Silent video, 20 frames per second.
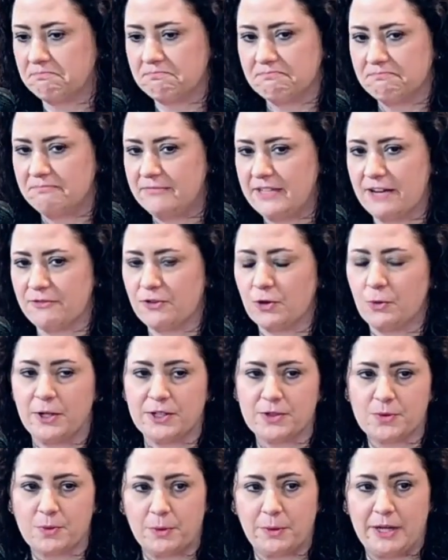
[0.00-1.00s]
Never
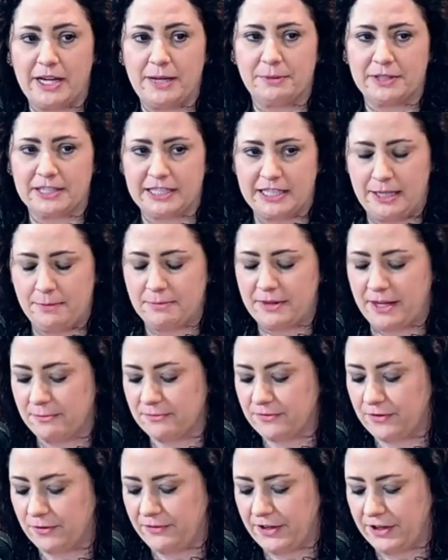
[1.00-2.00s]
once were we able to keep
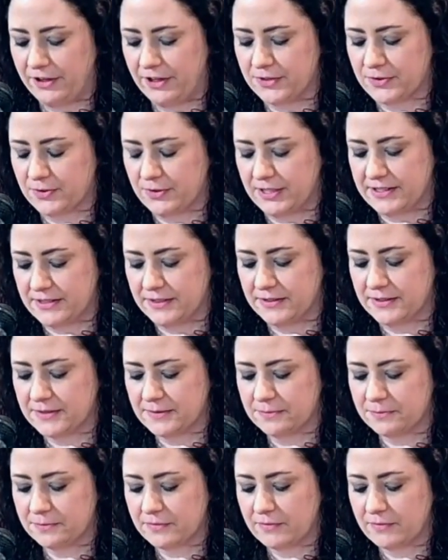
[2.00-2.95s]
them for various reasons.